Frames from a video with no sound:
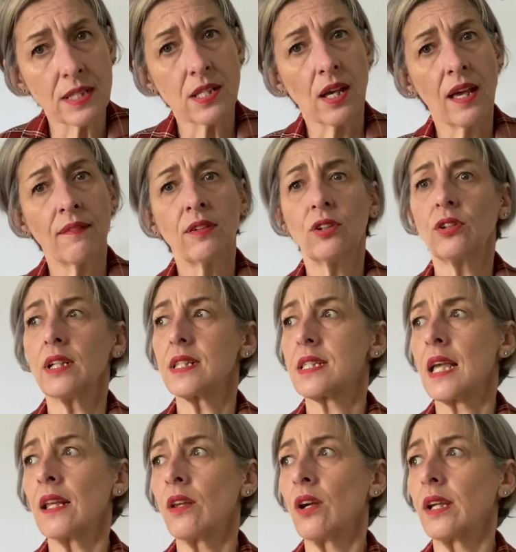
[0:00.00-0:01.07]
So have a look at,
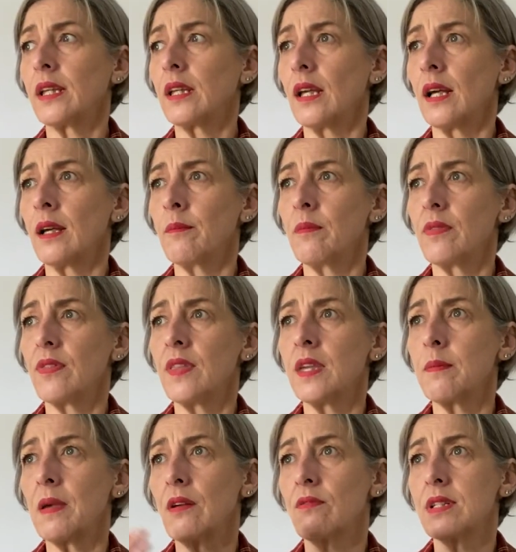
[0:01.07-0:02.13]
say, think
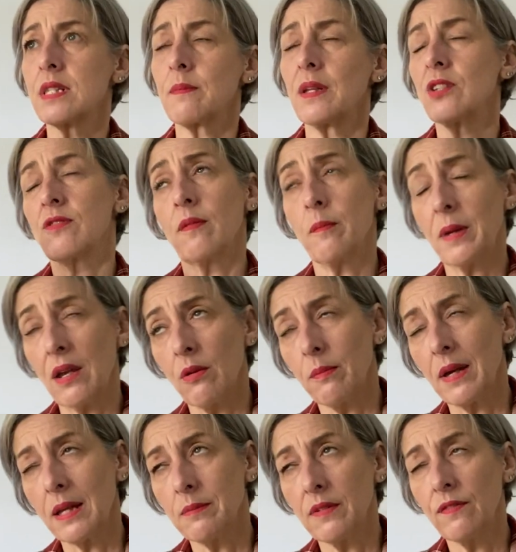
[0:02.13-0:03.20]
about risk management. Parent
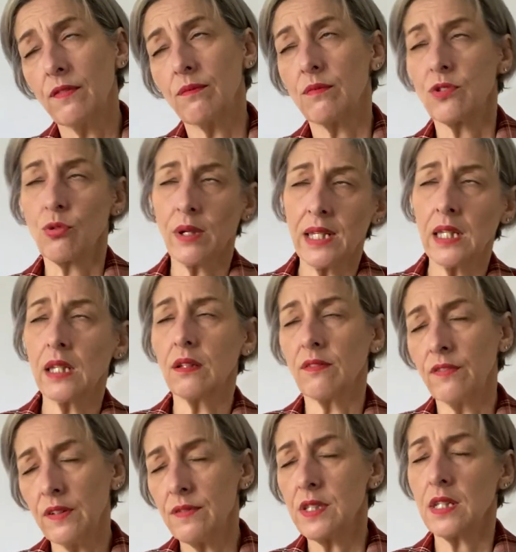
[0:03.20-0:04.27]
paid me 20 and
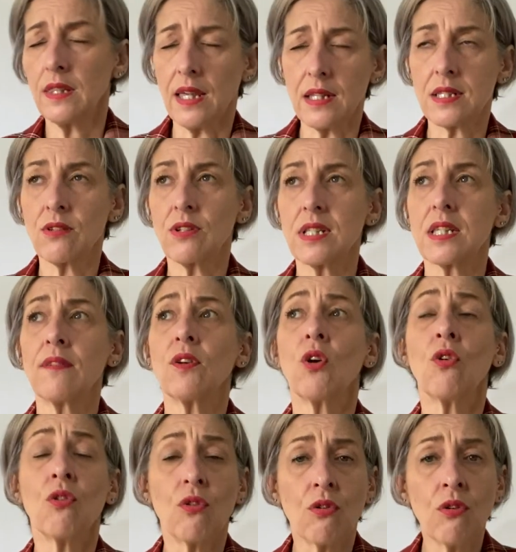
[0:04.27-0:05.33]
50, that sort of stuff.
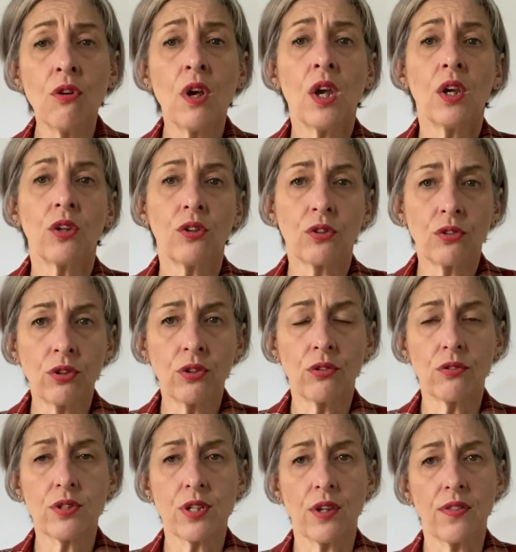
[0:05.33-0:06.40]
Or you could
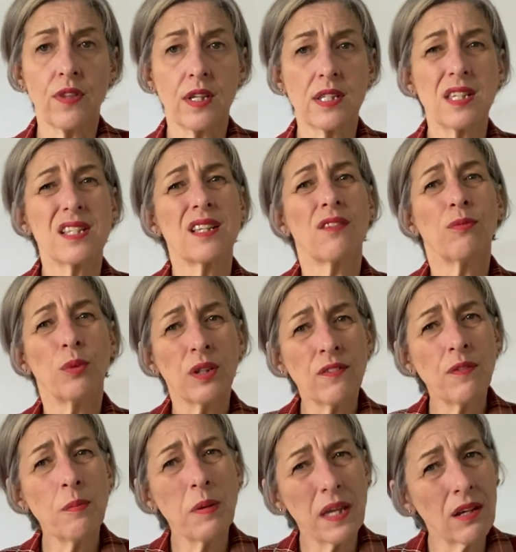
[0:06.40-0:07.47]
also think to yourself, what if
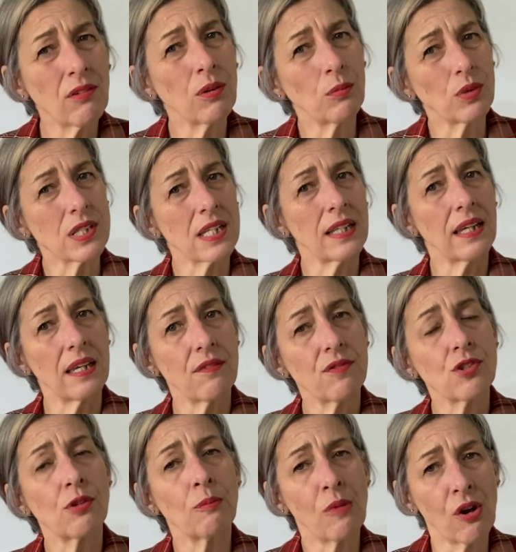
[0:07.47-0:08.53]
a parent were to leave
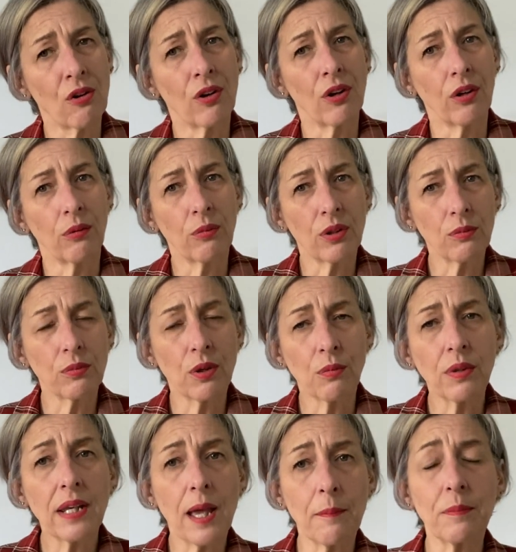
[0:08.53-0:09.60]
tomorrow? What
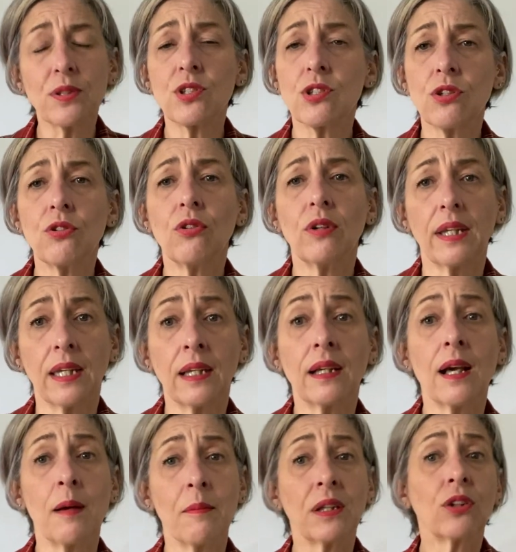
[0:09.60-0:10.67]
would happen to your
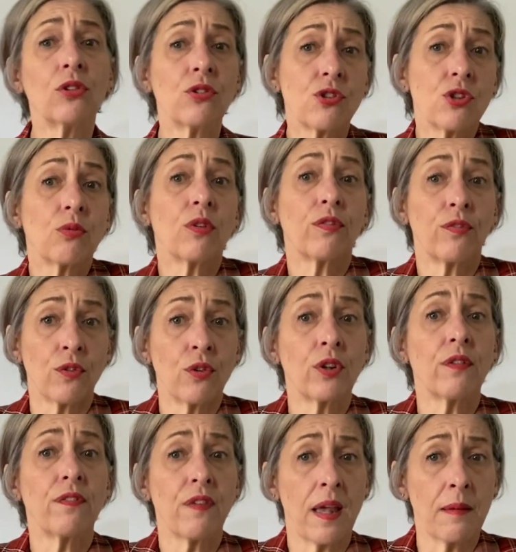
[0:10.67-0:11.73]
income? And could you afford a
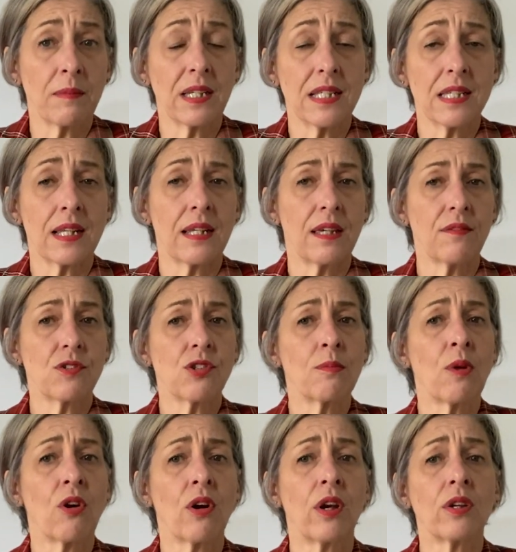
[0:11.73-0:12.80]
family to leave
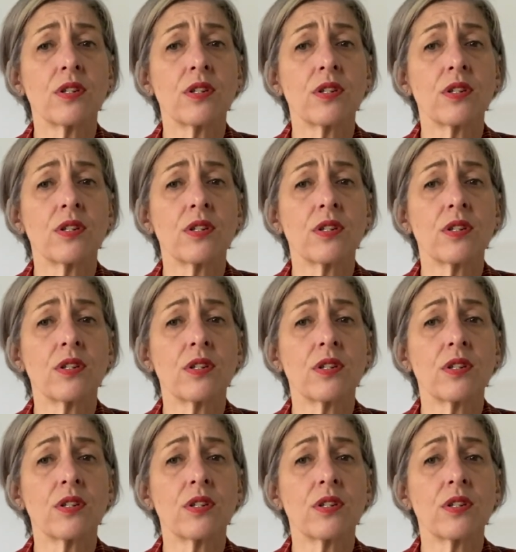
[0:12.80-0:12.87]
tomorrow?